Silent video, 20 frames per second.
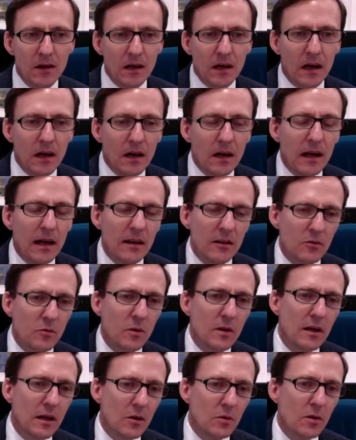Unless we
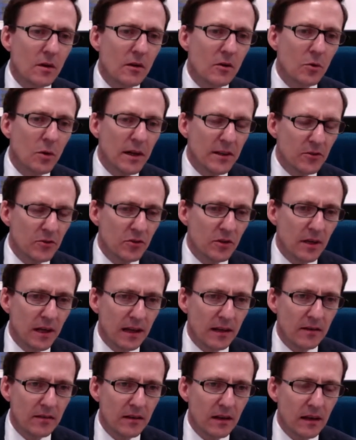know what the question
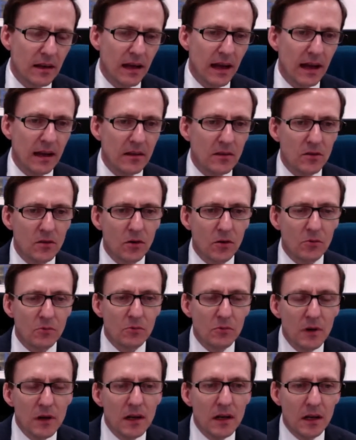is, it's not
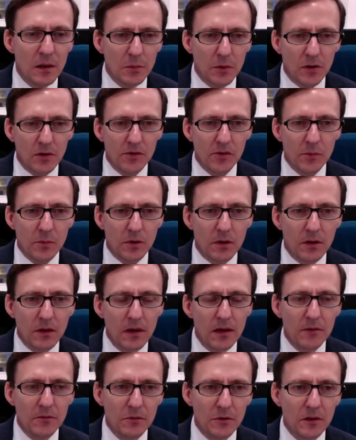really possible
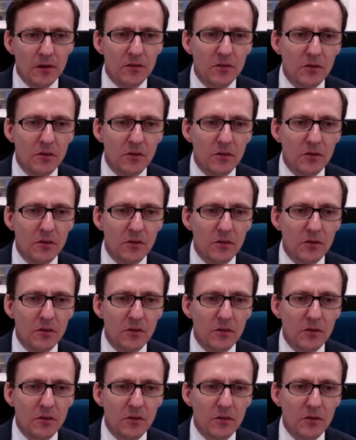for